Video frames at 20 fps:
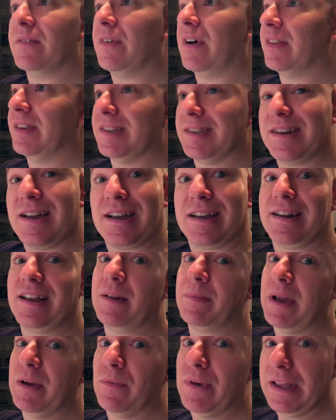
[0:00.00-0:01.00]
of all, this is not gonna
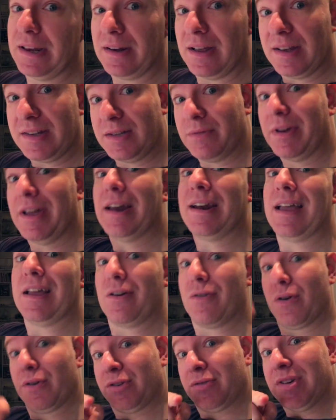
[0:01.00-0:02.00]
help my weight loss. So we gotta
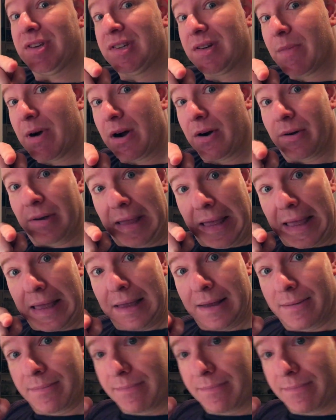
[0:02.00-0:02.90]
get groceries tomorrow, okay?